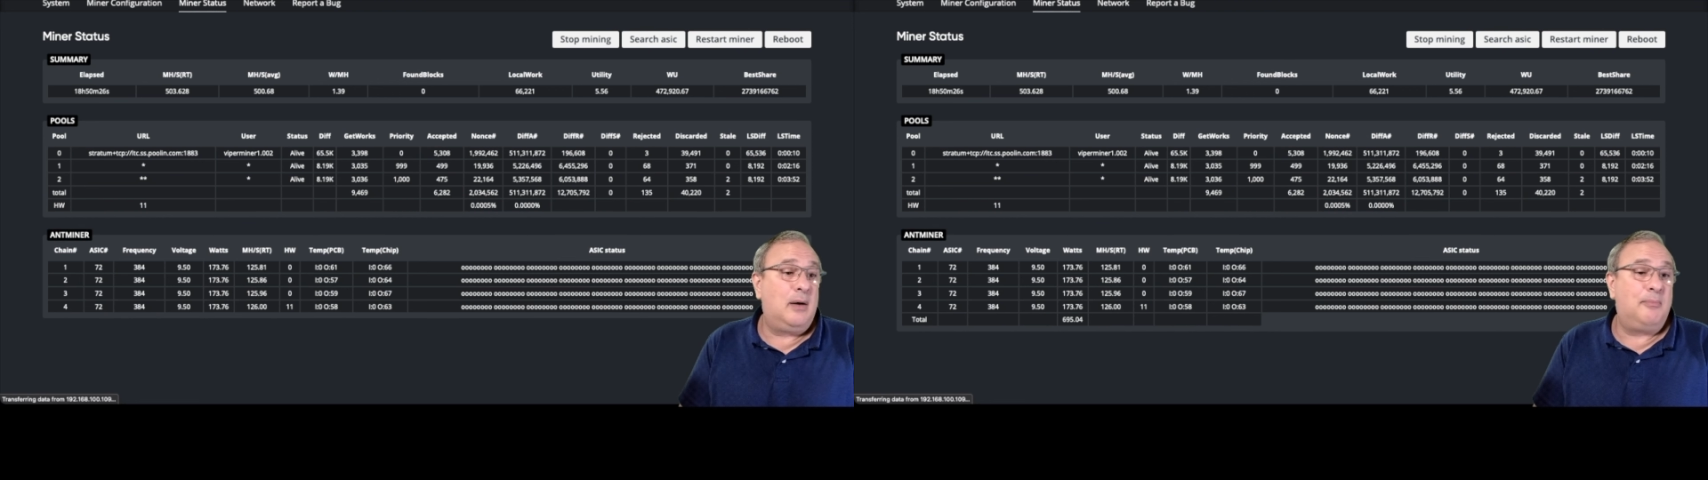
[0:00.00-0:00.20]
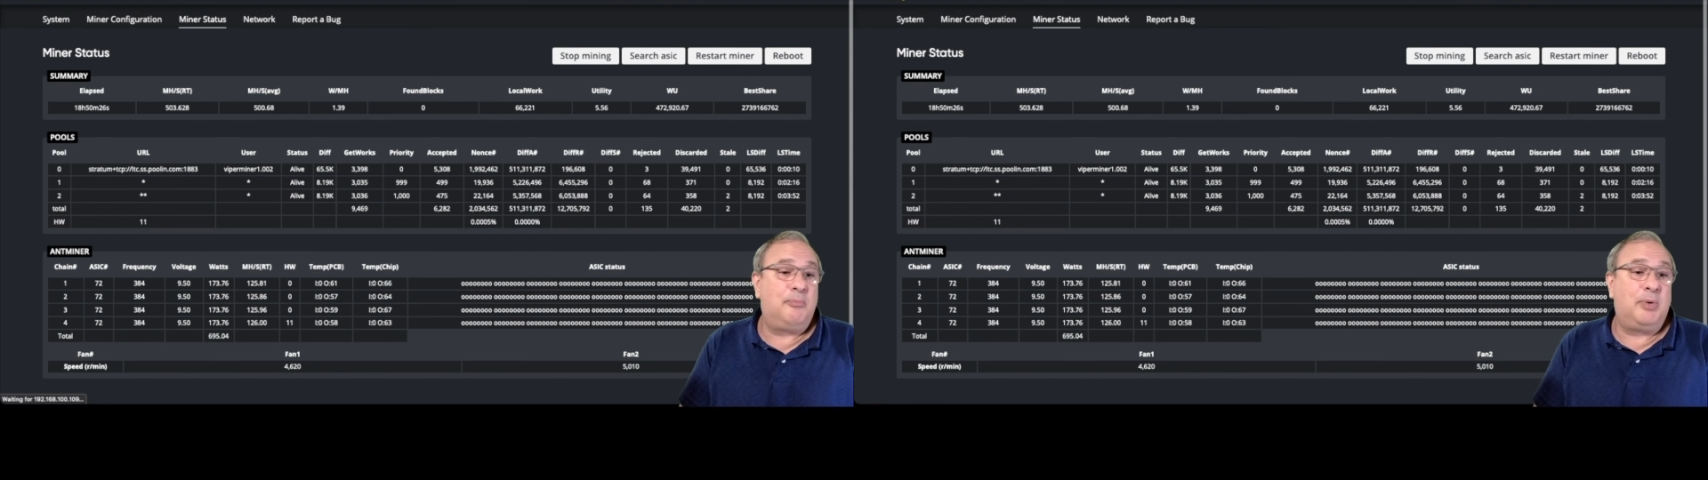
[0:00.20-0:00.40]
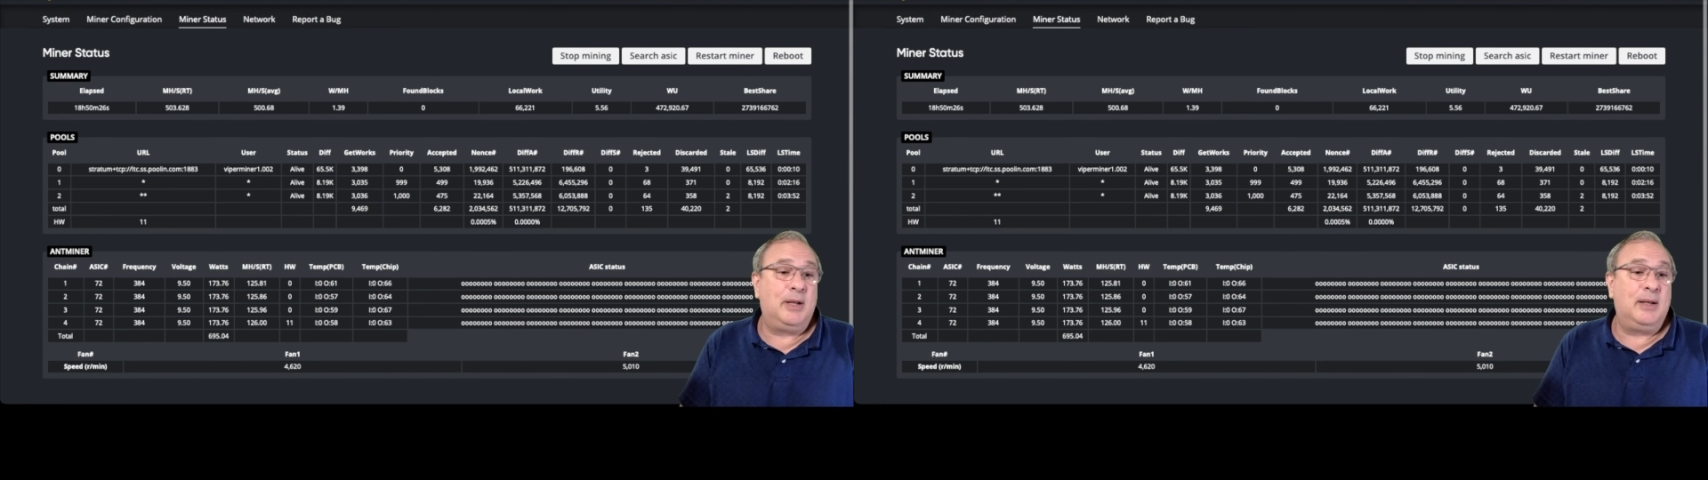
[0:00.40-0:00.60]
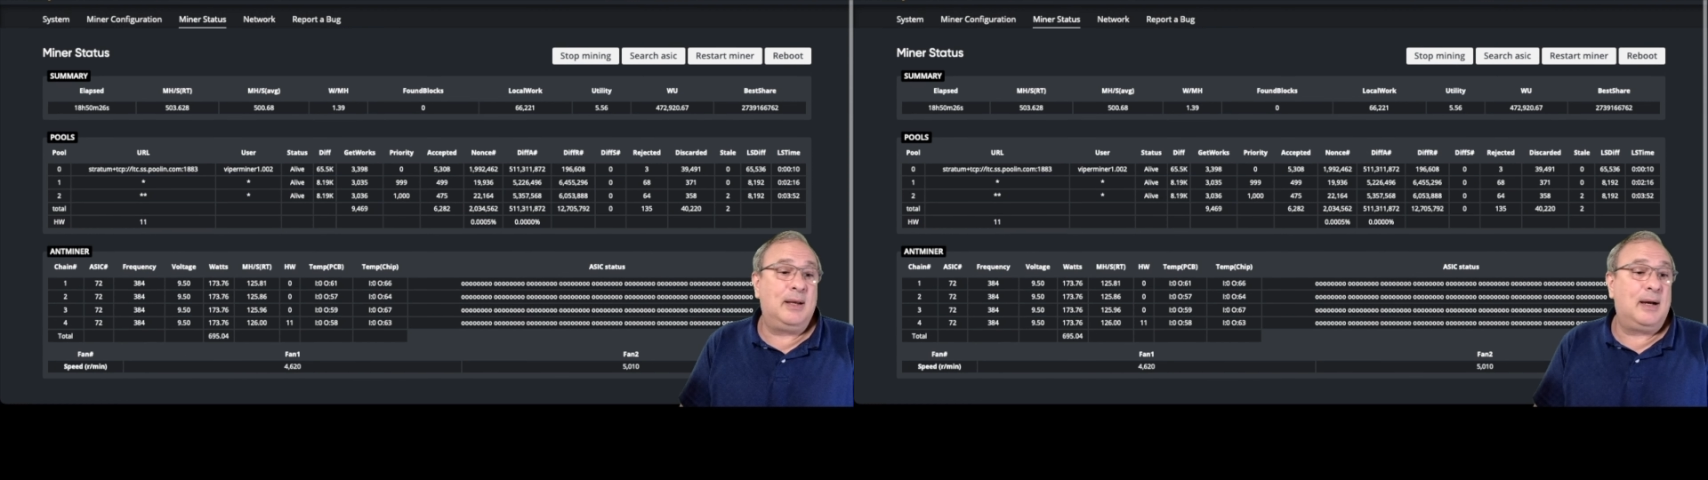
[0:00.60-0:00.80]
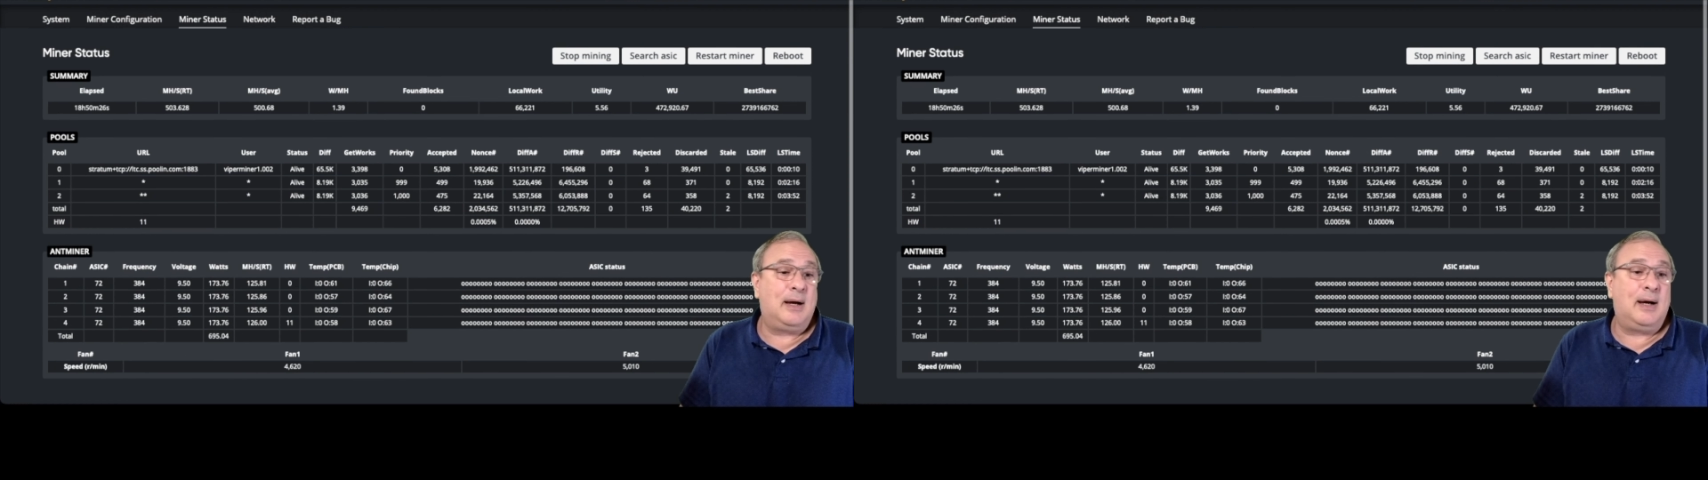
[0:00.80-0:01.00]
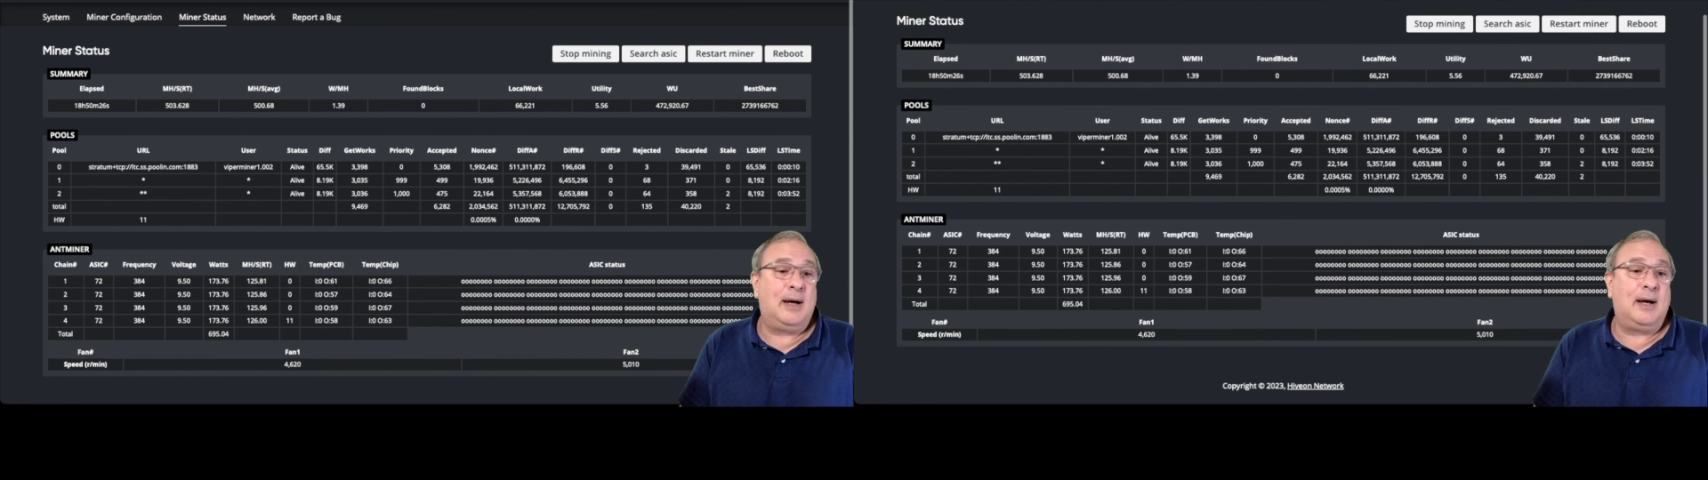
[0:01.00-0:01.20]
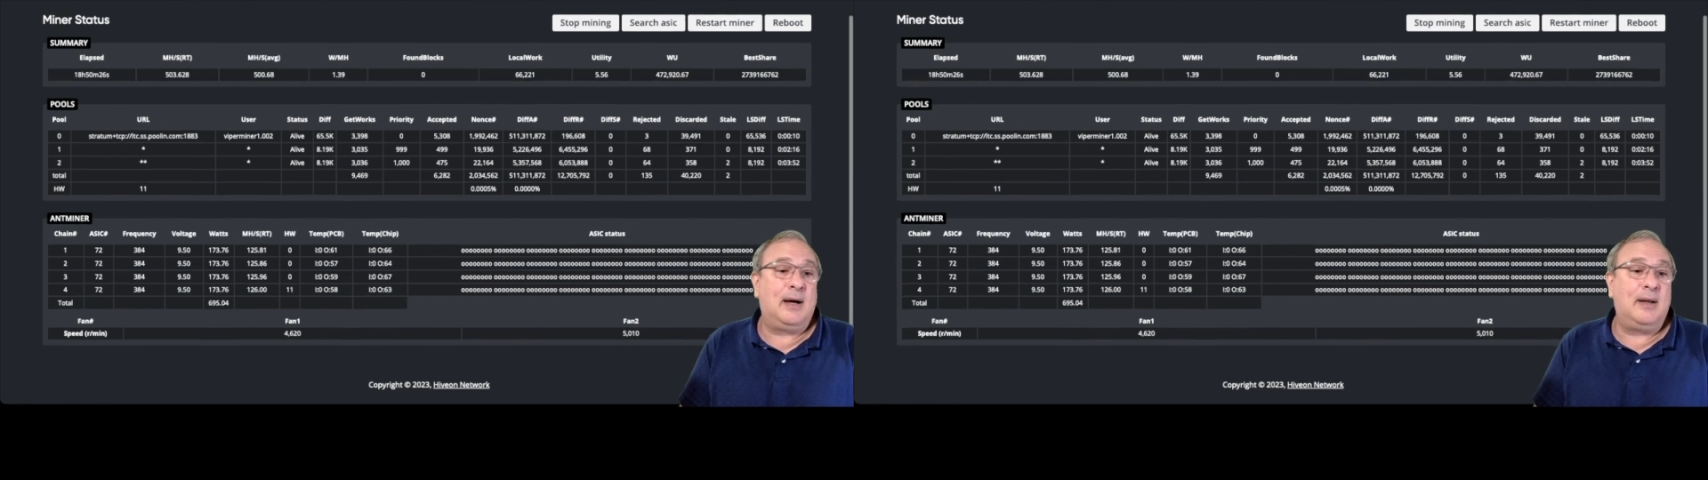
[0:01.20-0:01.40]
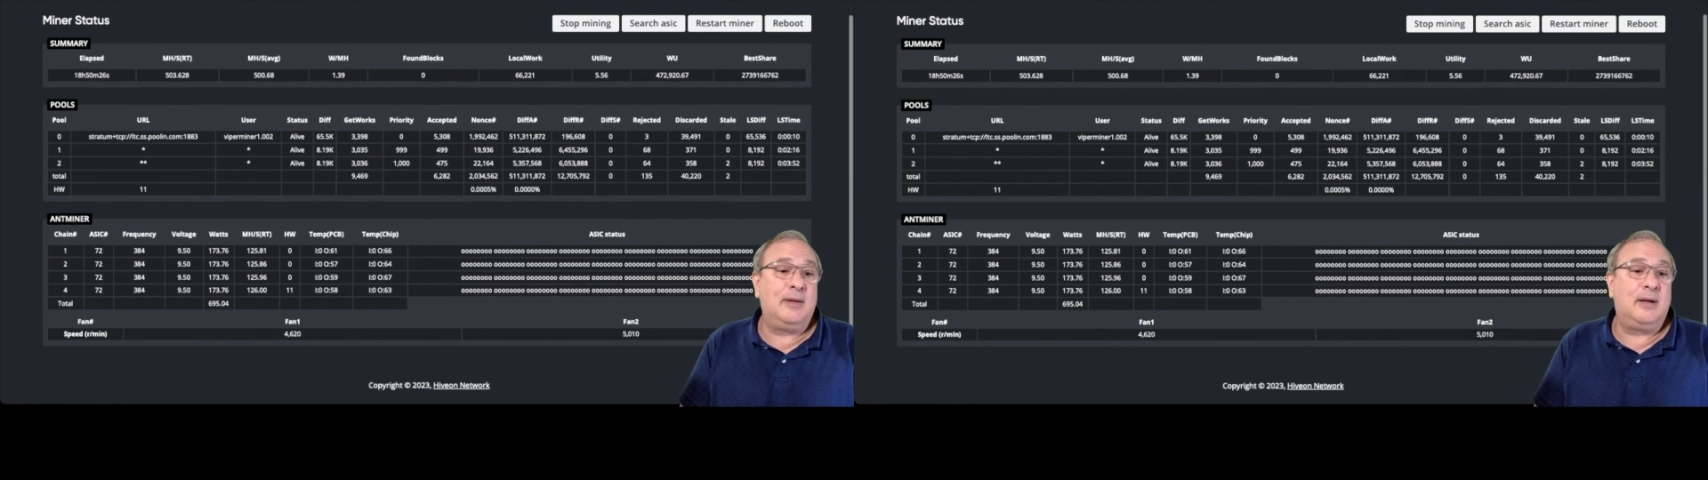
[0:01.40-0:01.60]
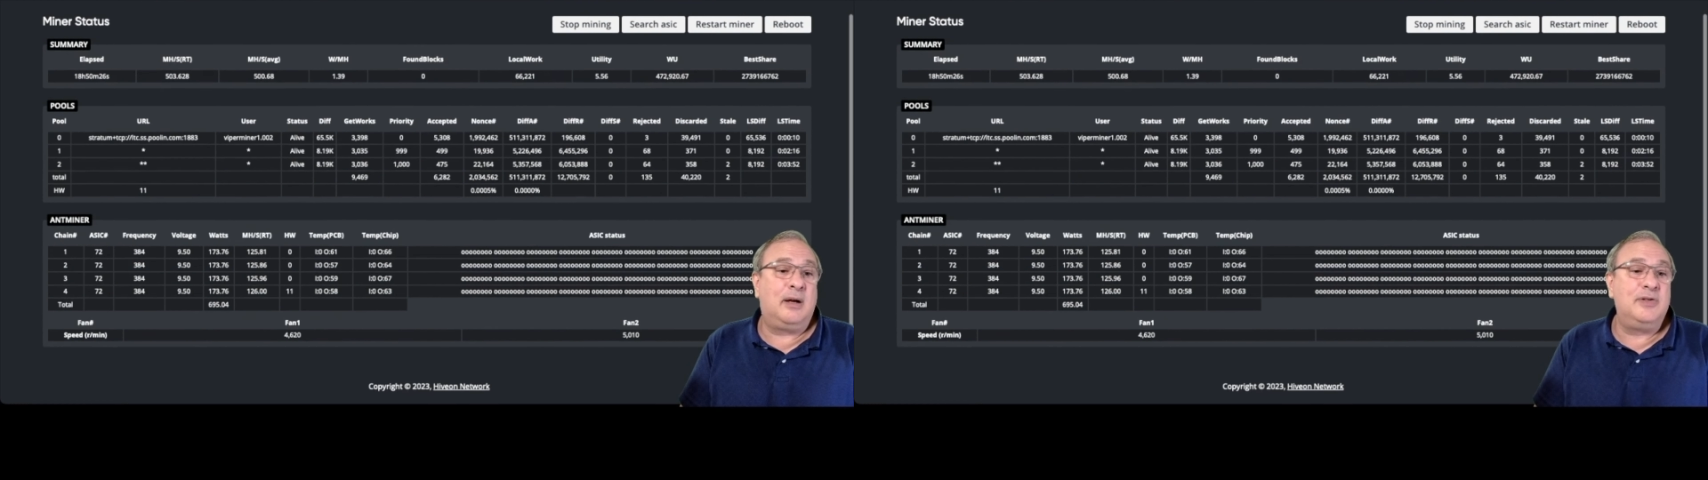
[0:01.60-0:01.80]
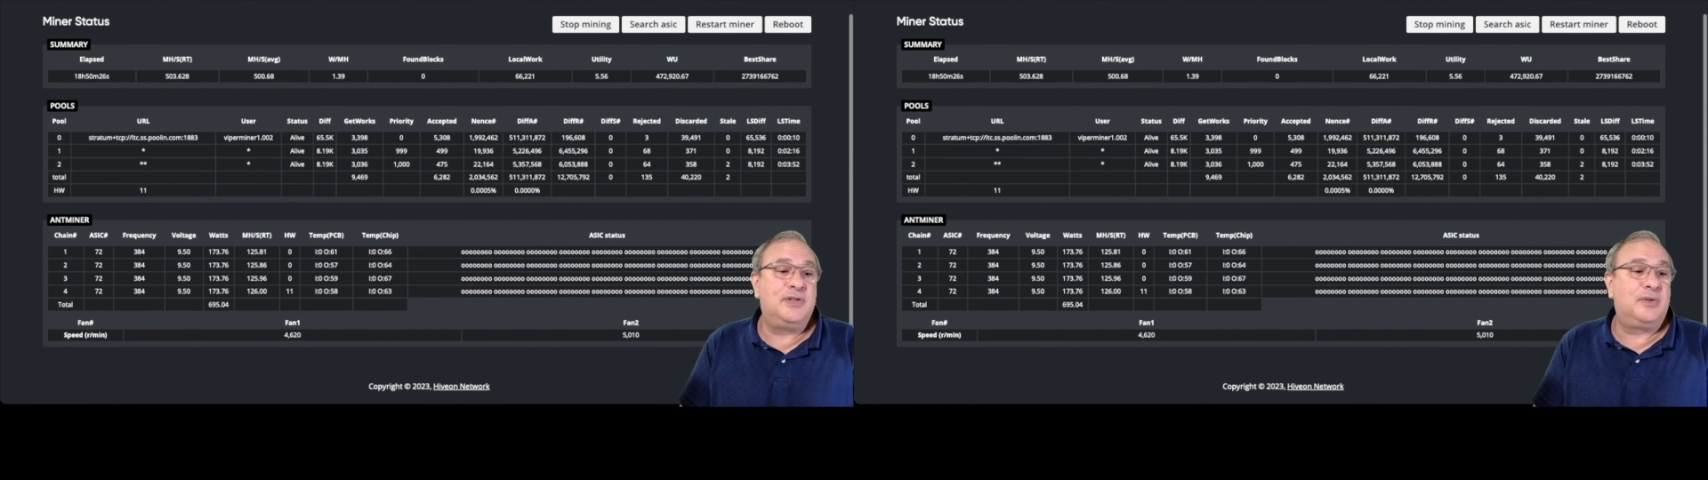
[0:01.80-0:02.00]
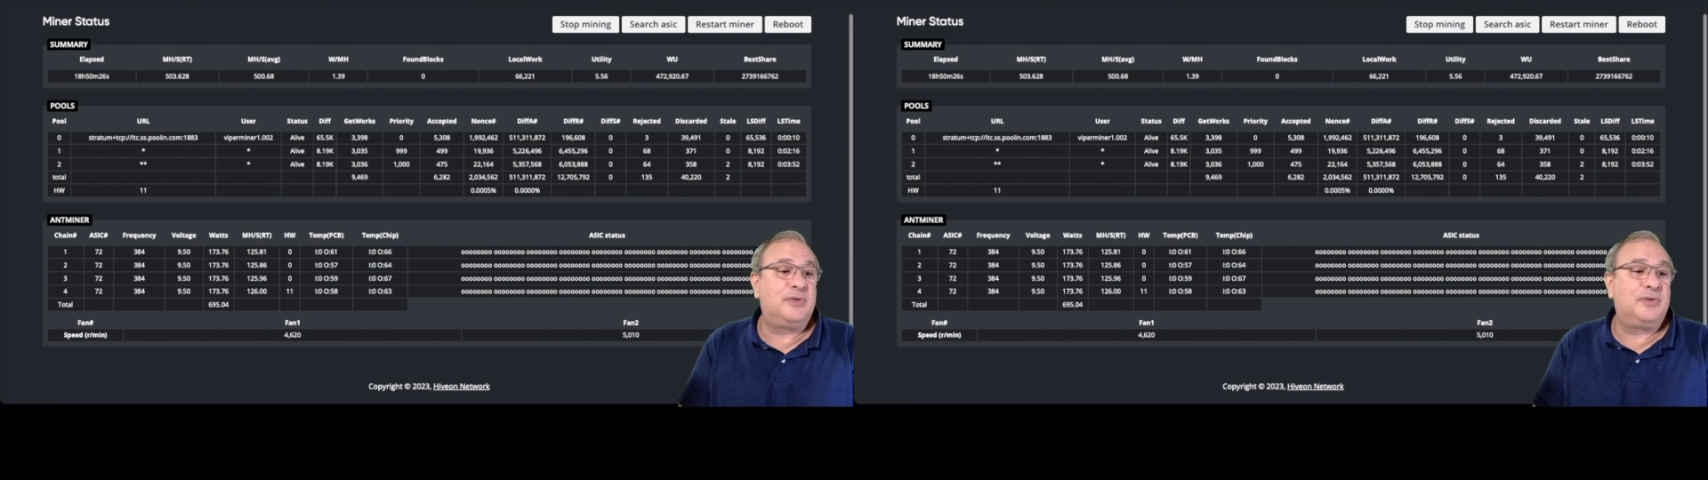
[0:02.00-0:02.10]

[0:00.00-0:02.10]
but 0